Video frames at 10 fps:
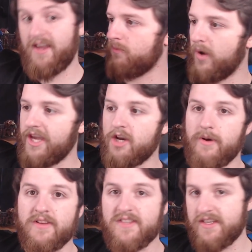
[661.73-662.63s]
where you come
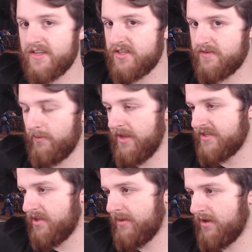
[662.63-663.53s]
on 6 inches from the
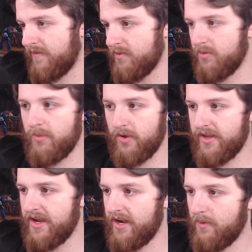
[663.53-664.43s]
edge of the battlefield but more
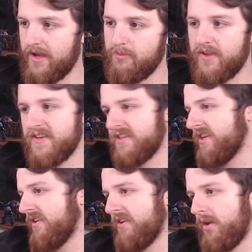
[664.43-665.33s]
than 9 away, but this says you
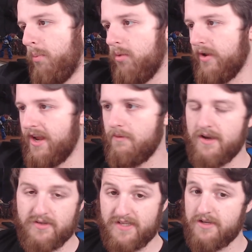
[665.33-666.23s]
can deploy
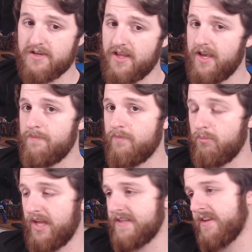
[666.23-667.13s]
anywhere. So essentially,
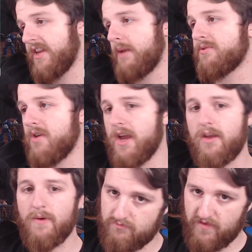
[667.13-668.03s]
planes can deep
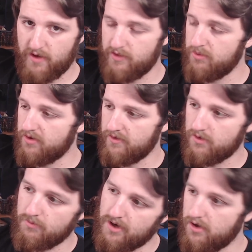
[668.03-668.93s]
strike when fly off the board and then
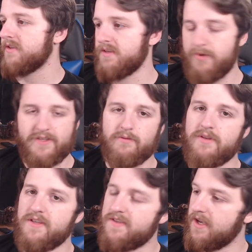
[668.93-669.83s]
come back on. This is basically
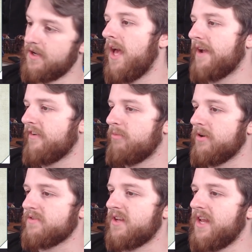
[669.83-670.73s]
what it's saying. Aircraft
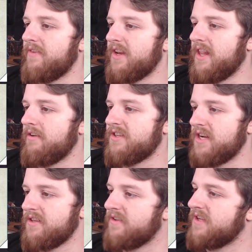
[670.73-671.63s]
models can never declare a
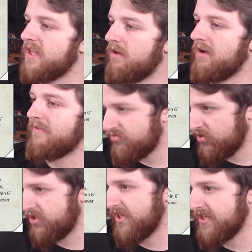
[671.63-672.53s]
charge in the turn they arrive from
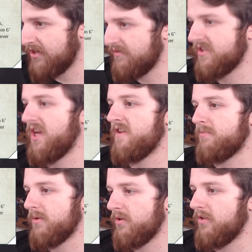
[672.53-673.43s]
strategic reserves,
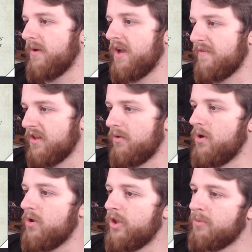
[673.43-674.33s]
but otherwise follow
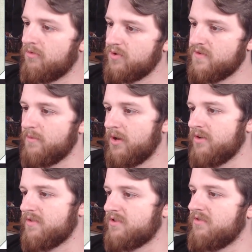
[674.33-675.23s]
all normal rules for
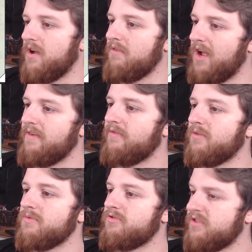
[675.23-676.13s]
models arriving
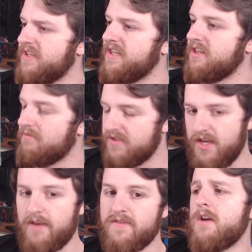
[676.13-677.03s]
from strategic
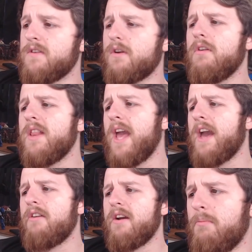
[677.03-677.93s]
reserves. So currently
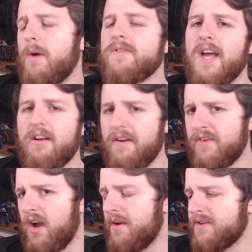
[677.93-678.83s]
most aircraft
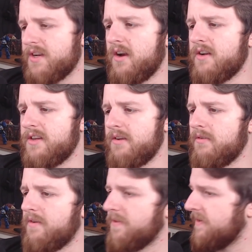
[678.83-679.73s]
can't charge. I don't
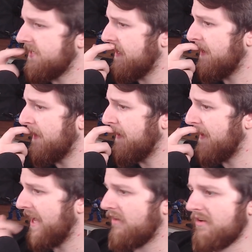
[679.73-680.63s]
know if there is any
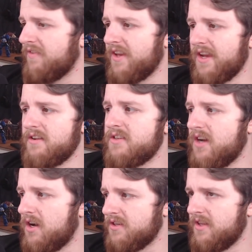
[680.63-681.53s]
aircraft that can
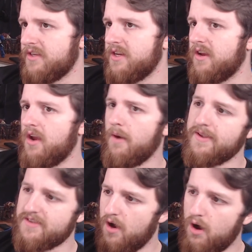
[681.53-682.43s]
charge unless you go
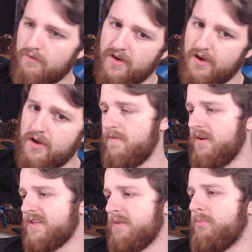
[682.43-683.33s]
into hover, for
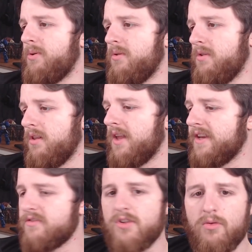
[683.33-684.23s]
example,
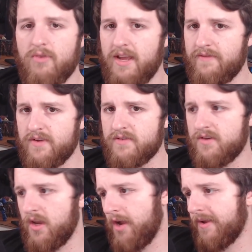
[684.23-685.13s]
like Storm Ravens
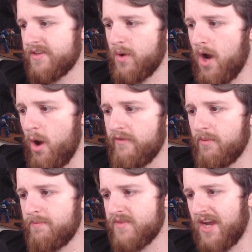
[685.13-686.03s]
can go into a hover
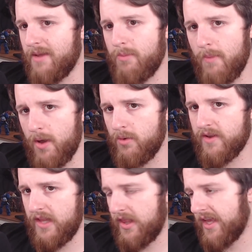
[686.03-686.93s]
type mode
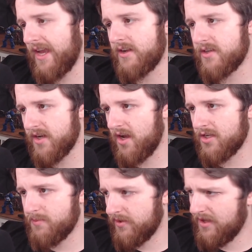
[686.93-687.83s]
and then they can
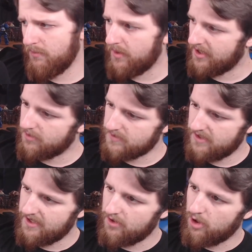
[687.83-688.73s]
charge, but then when it comes to
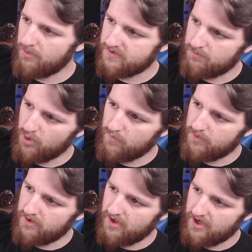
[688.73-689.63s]
their normal
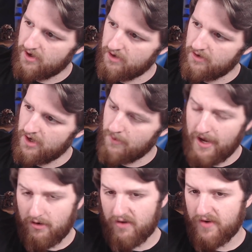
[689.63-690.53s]
movement, they are now
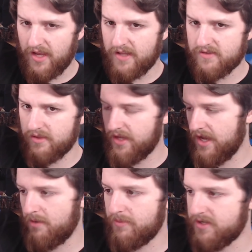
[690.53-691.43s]
aircraft again, so they
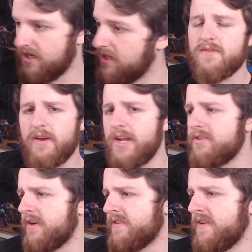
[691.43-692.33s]
can't charge. Very
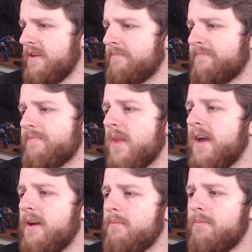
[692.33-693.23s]
interesting.
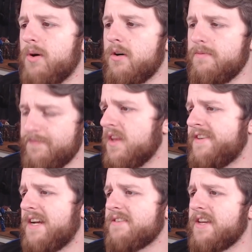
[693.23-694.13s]
But it
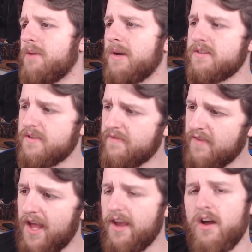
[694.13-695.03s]
sounds like you'll be able to
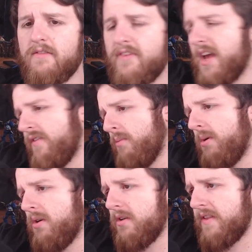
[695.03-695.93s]
fly off the
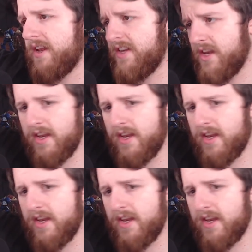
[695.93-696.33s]
board and then